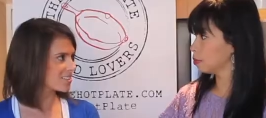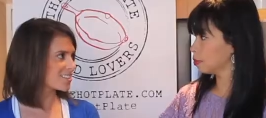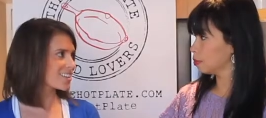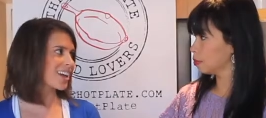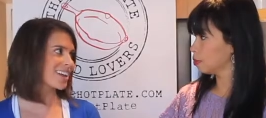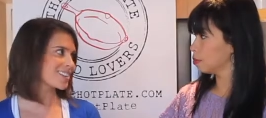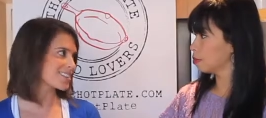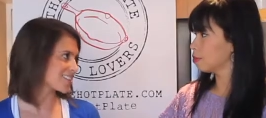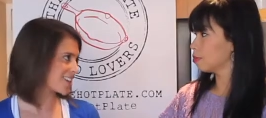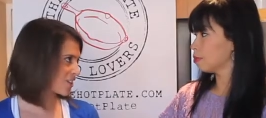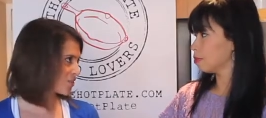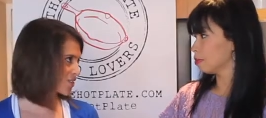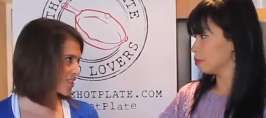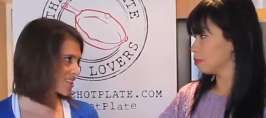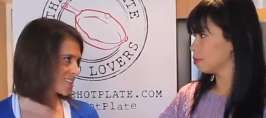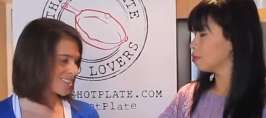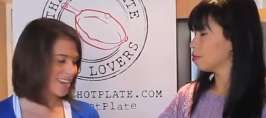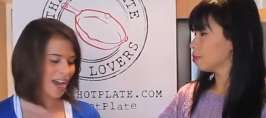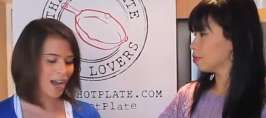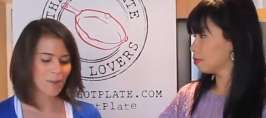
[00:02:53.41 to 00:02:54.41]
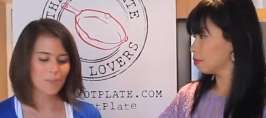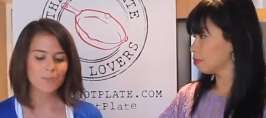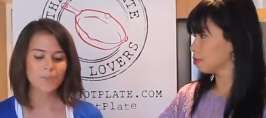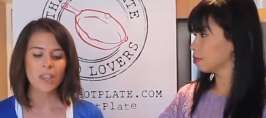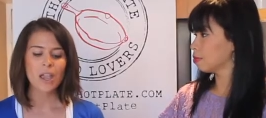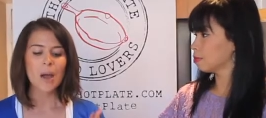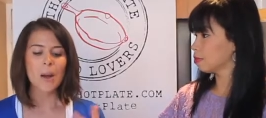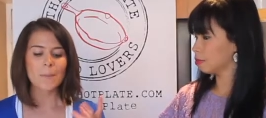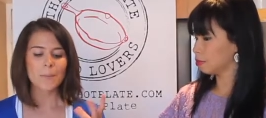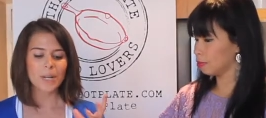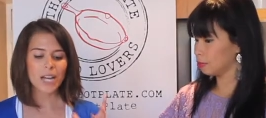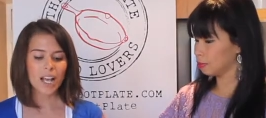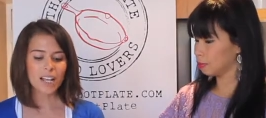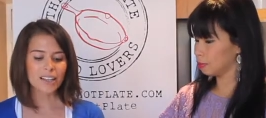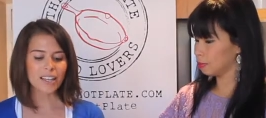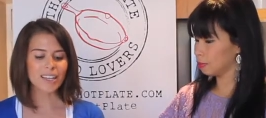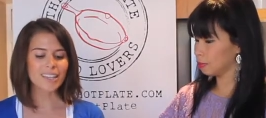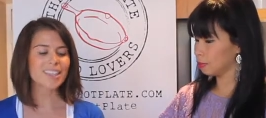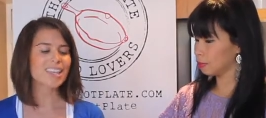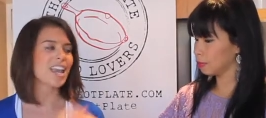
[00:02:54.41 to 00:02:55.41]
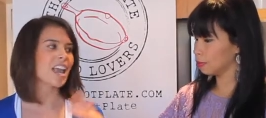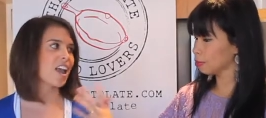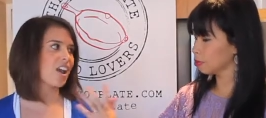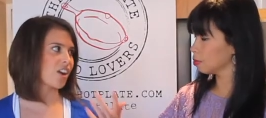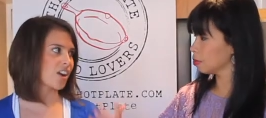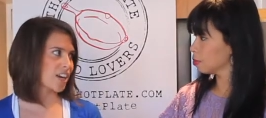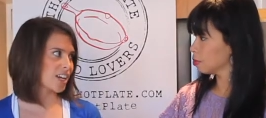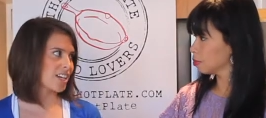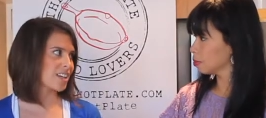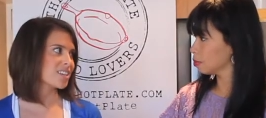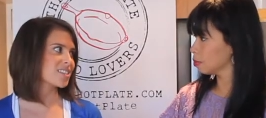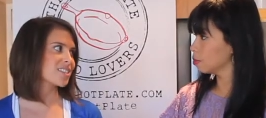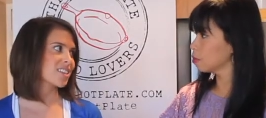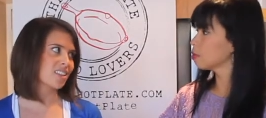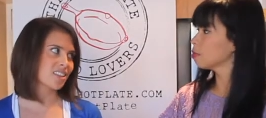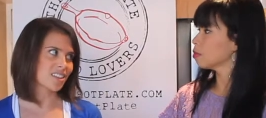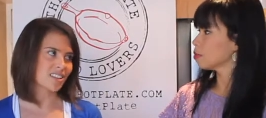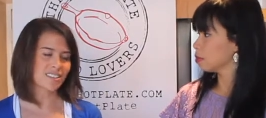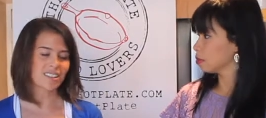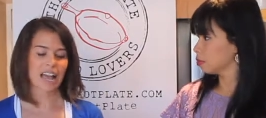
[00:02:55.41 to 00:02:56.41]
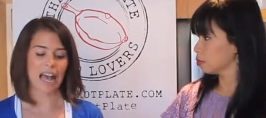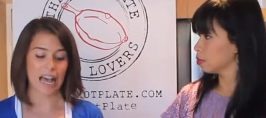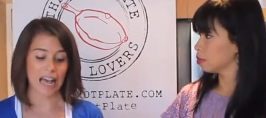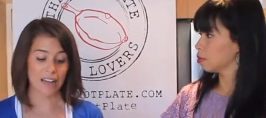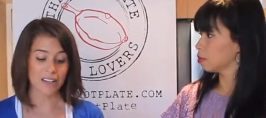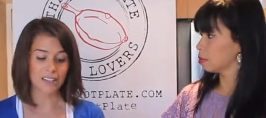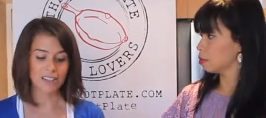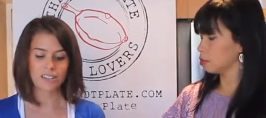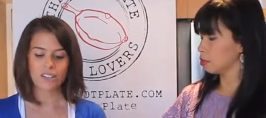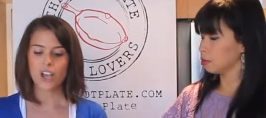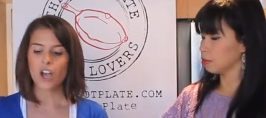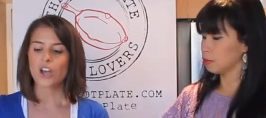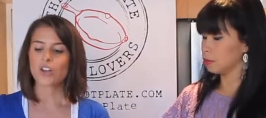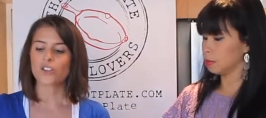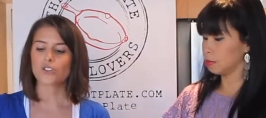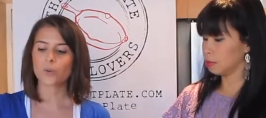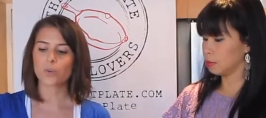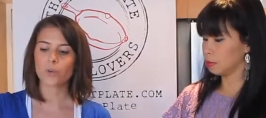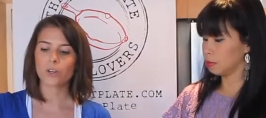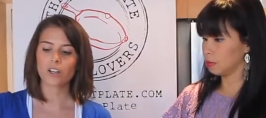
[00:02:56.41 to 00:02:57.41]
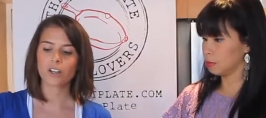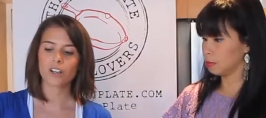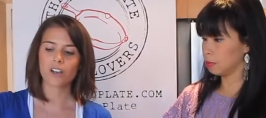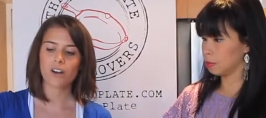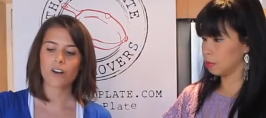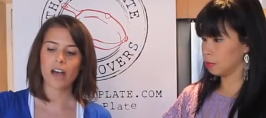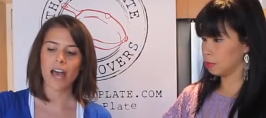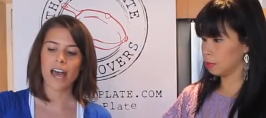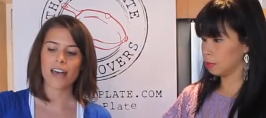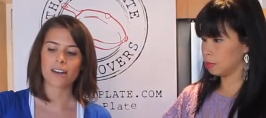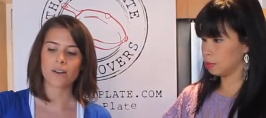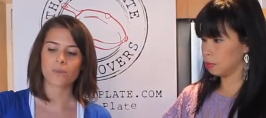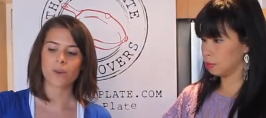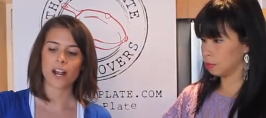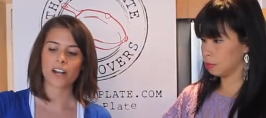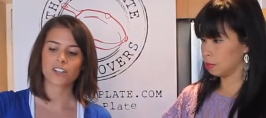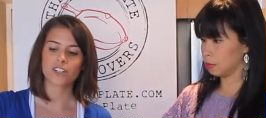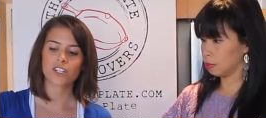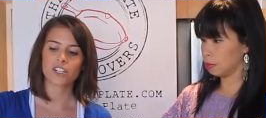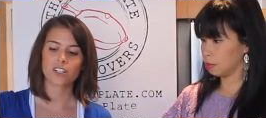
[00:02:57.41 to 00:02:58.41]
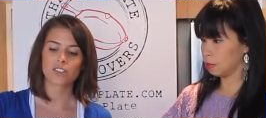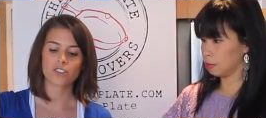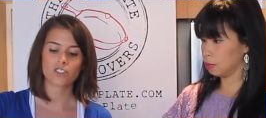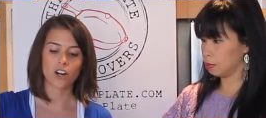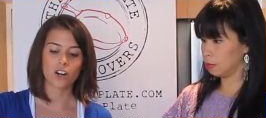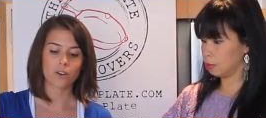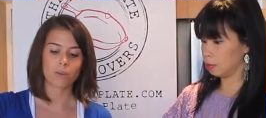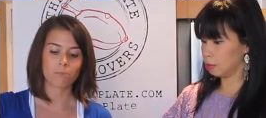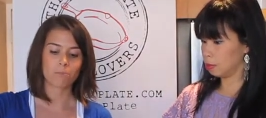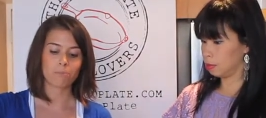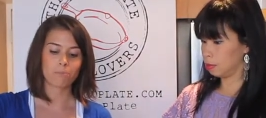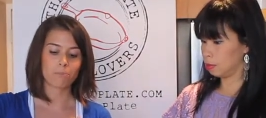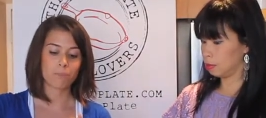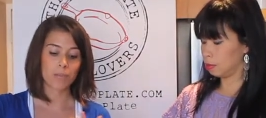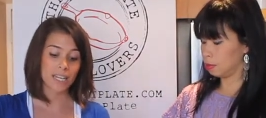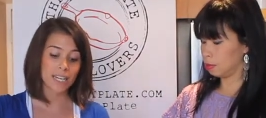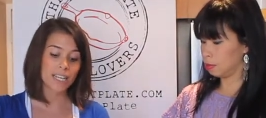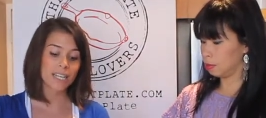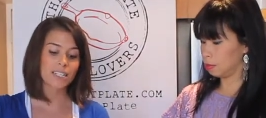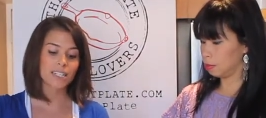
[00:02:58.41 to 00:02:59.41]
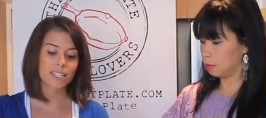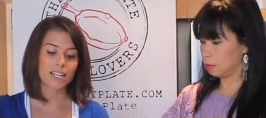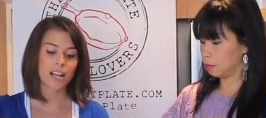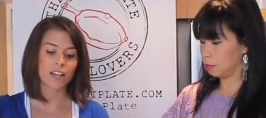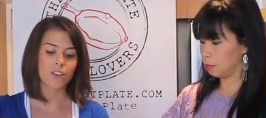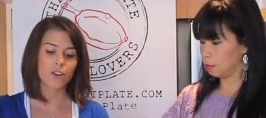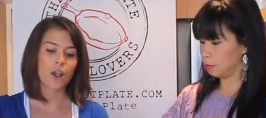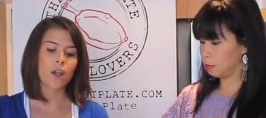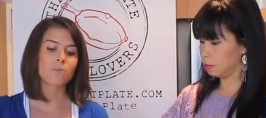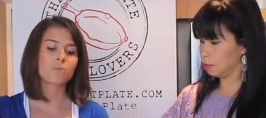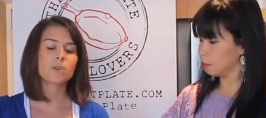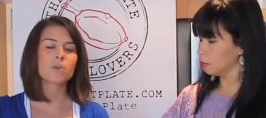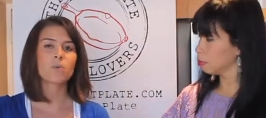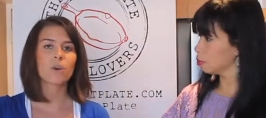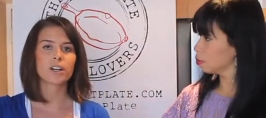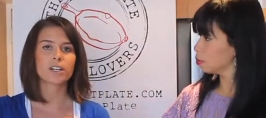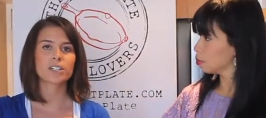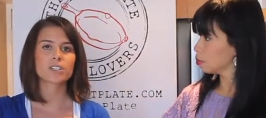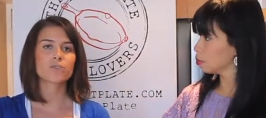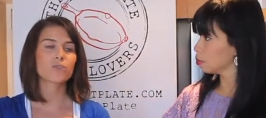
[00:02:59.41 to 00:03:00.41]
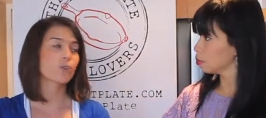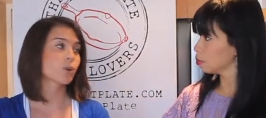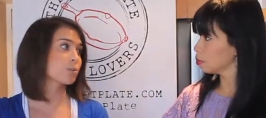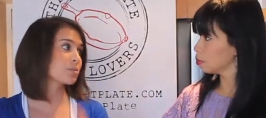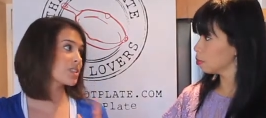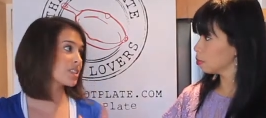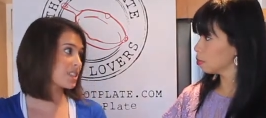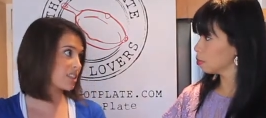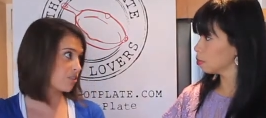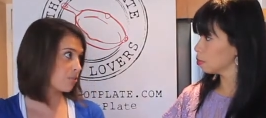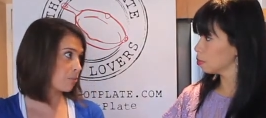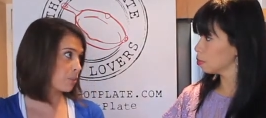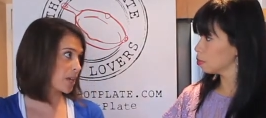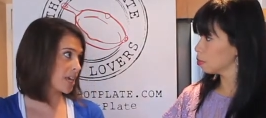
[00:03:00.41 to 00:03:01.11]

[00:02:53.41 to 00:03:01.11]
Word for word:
Speaker 1: again, saves a step. But I like the airiness that this adds. So we're gonna go ahead and we're actually gonna start beating it together, and we want it to form stiff